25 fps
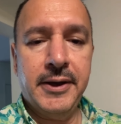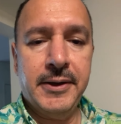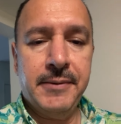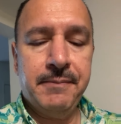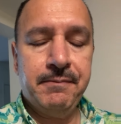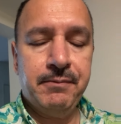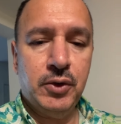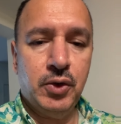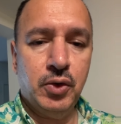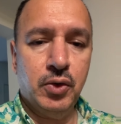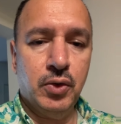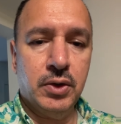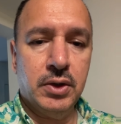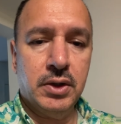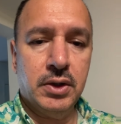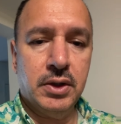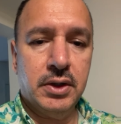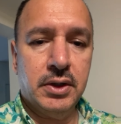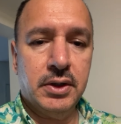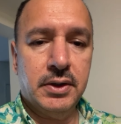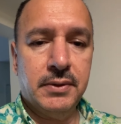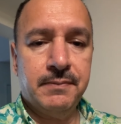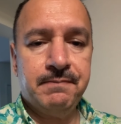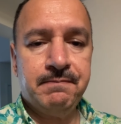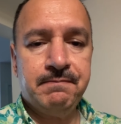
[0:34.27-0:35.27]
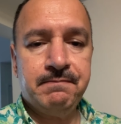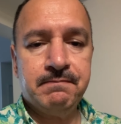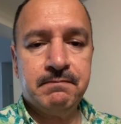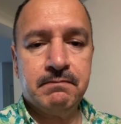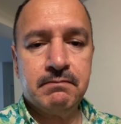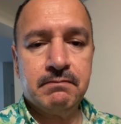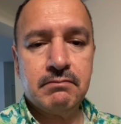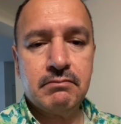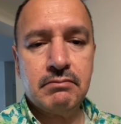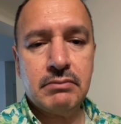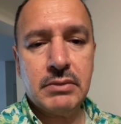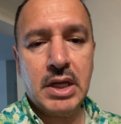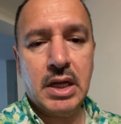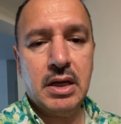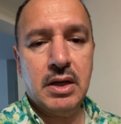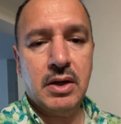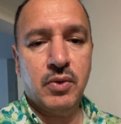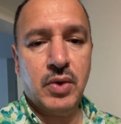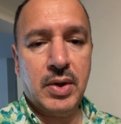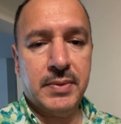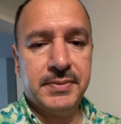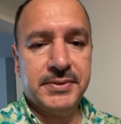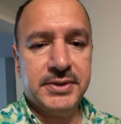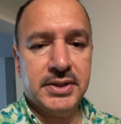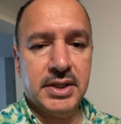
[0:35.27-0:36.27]
your
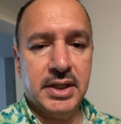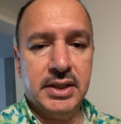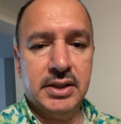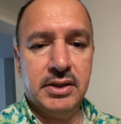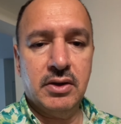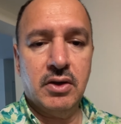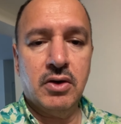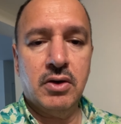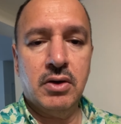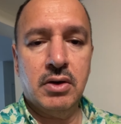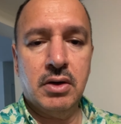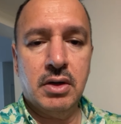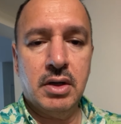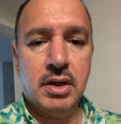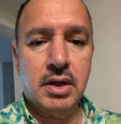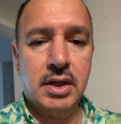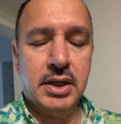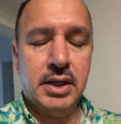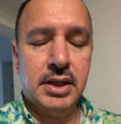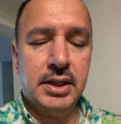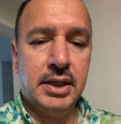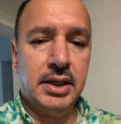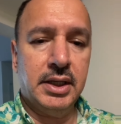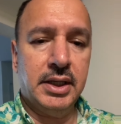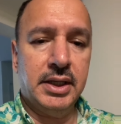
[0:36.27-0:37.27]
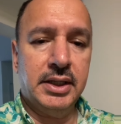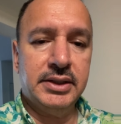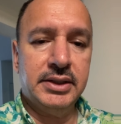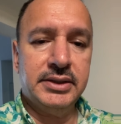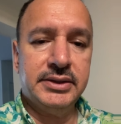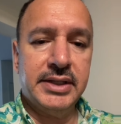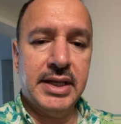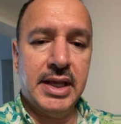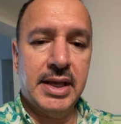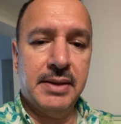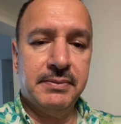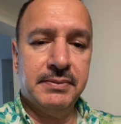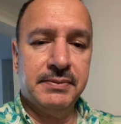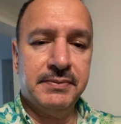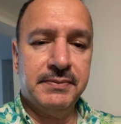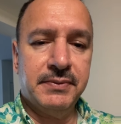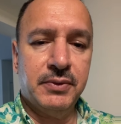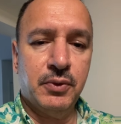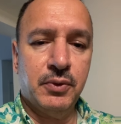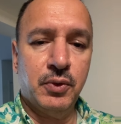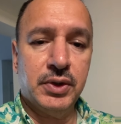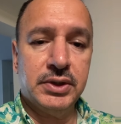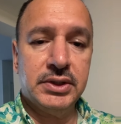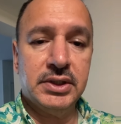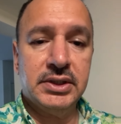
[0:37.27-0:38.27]
website in Xampp
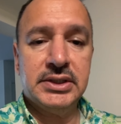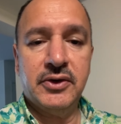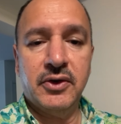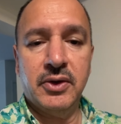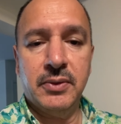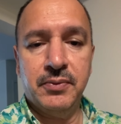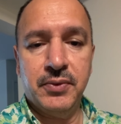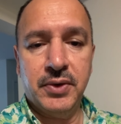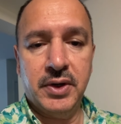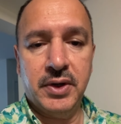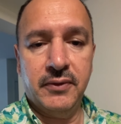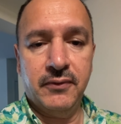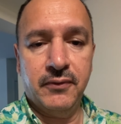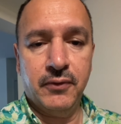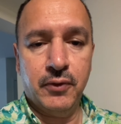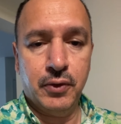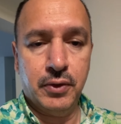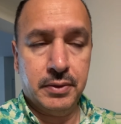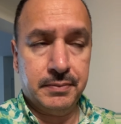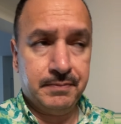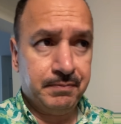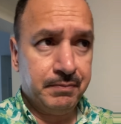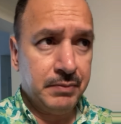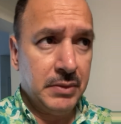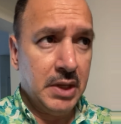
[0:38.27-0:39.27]
version 7.4.